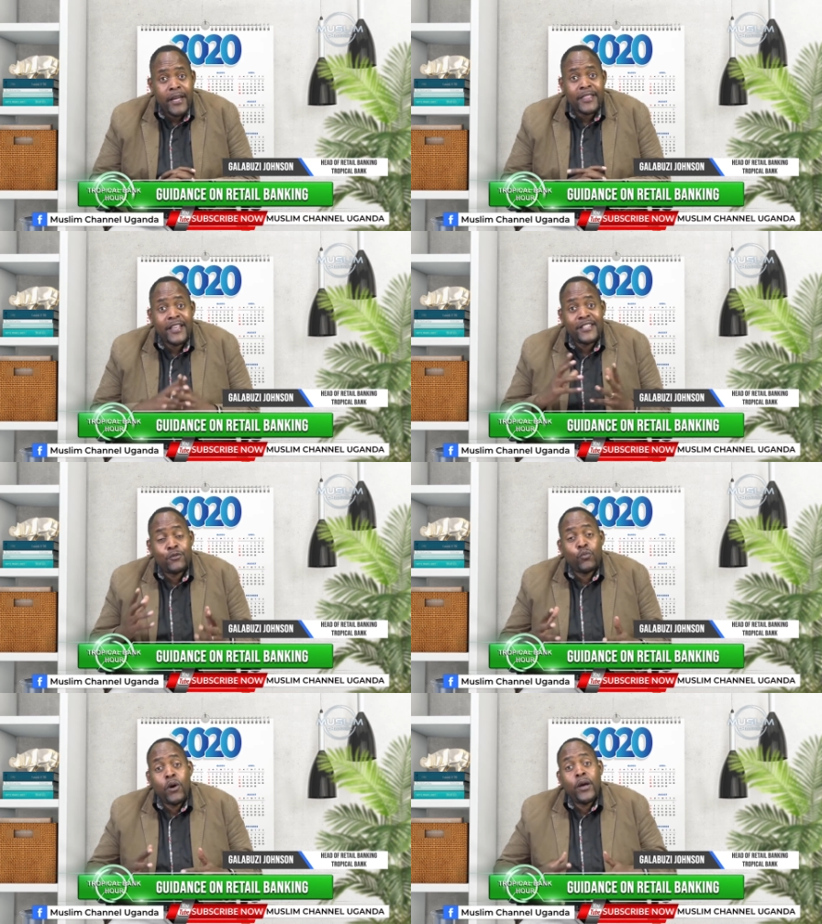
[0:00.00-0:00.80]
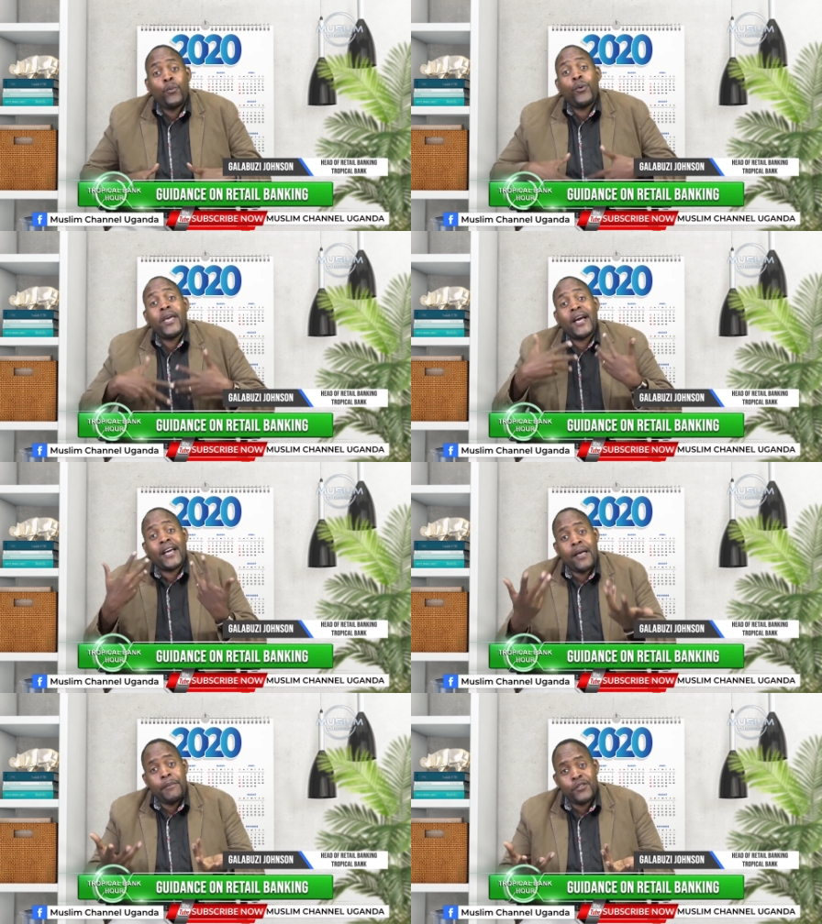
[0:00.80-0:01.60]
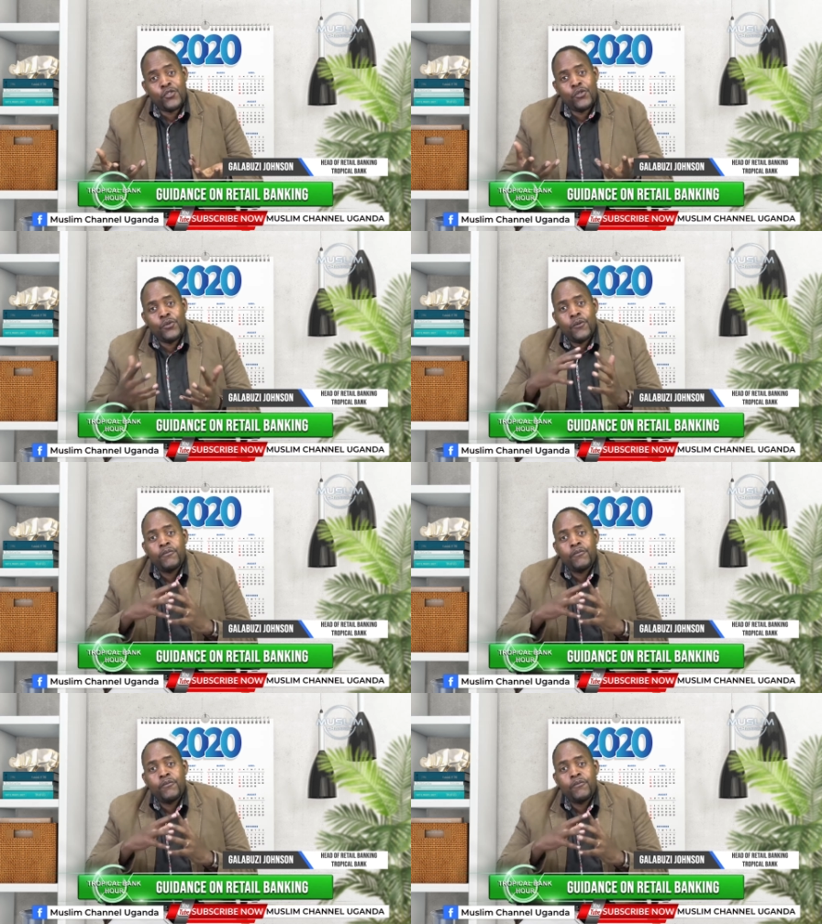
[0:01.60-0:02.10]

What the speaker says: and that is why we are coming to you